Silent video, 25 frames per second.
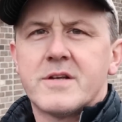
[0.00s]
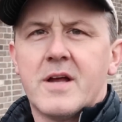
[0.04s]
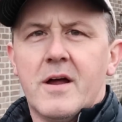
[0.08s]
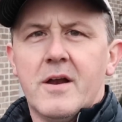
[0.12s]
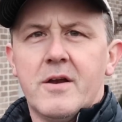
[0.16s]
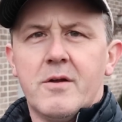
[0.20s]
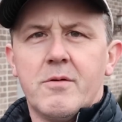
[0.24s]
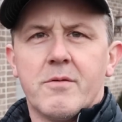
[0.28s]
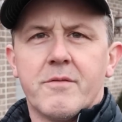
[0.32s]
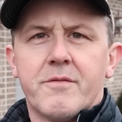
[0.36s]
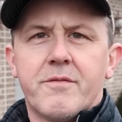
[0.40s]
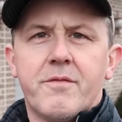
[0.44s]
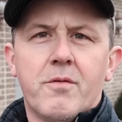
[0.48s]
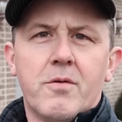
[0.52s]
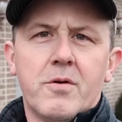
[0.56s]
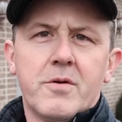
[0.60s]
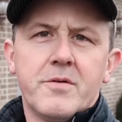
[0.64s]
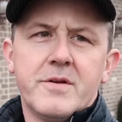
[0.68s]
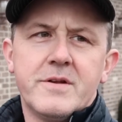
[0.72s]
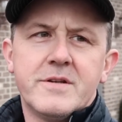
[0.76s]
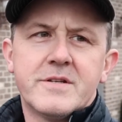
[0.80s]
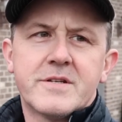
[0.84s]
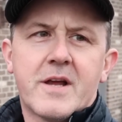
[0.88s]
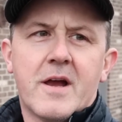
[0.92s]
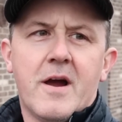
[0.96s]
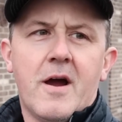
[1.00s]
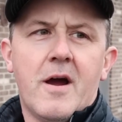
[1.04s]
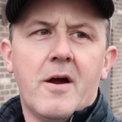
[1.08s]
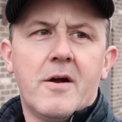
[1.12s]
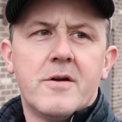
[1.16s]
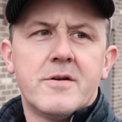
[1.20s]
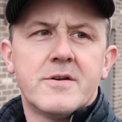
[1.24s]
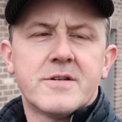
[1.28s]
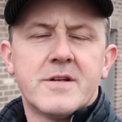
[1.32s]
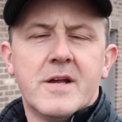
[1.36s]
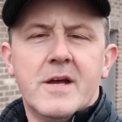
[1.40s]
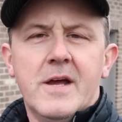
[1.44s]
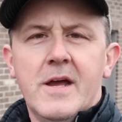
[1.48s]
How do you afford these
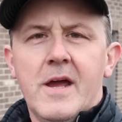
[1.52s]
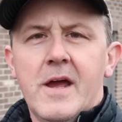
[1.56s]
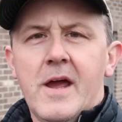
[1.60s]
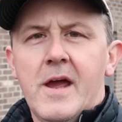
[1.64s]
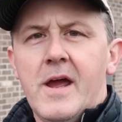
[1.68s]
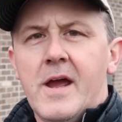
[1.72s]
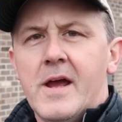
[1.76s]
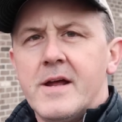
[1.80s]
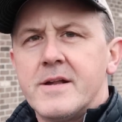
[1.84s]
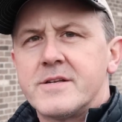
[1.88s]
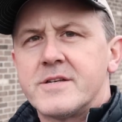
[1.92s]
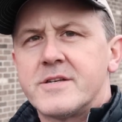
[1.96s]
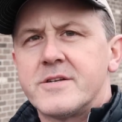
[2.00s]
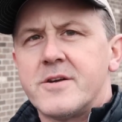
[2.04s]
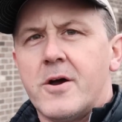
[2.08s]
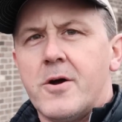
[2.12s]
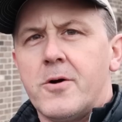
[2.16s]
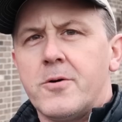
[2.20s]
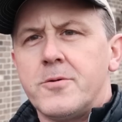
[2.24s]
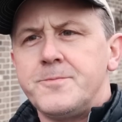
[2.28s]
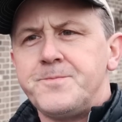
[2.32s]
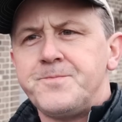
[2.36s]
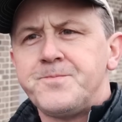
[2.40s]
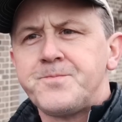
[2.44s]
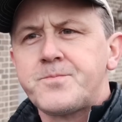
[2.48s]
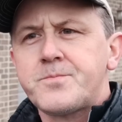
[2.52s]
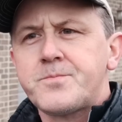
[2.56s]
cars? And so,